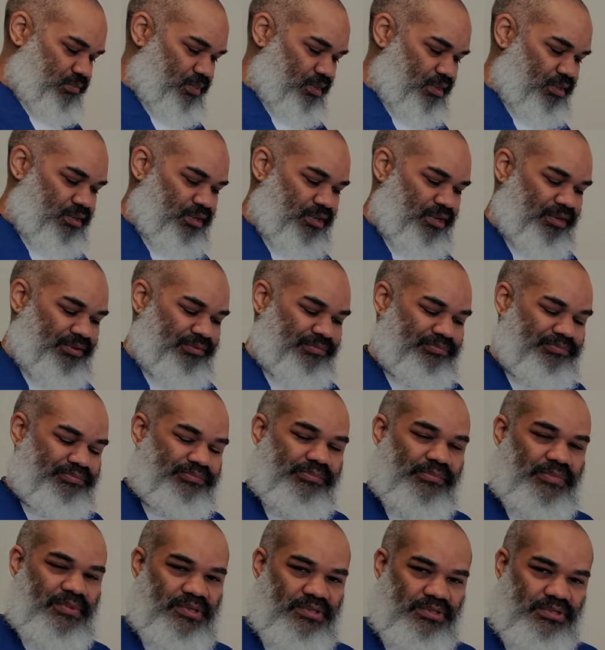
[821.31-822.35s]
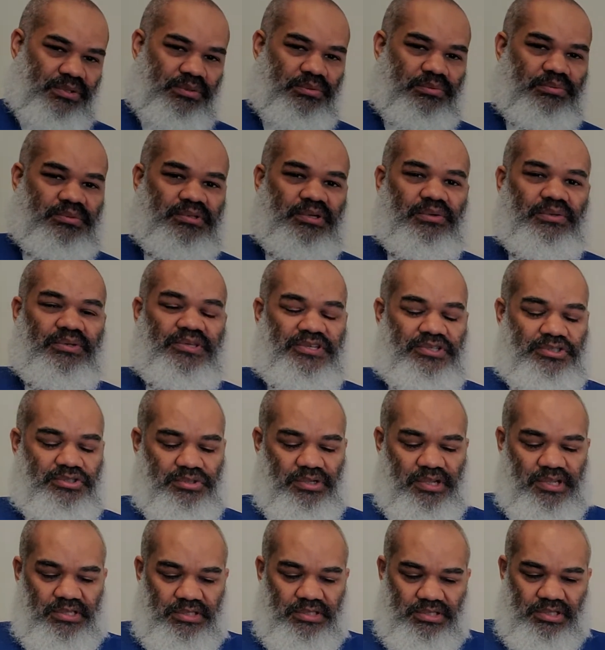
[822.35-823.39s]
All right, so we're going to get
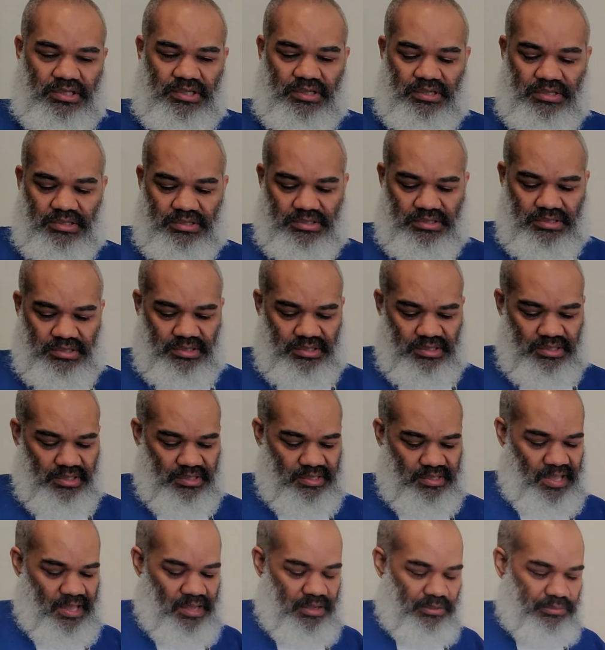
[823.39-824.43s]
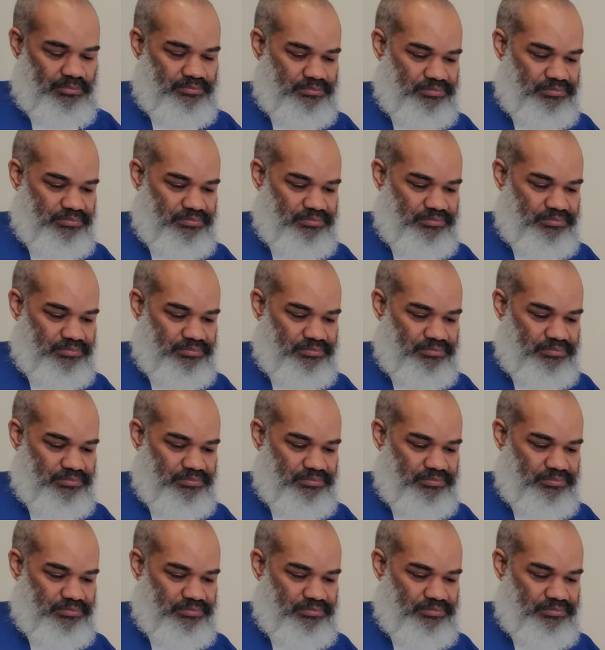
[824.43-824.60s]
straight into the account.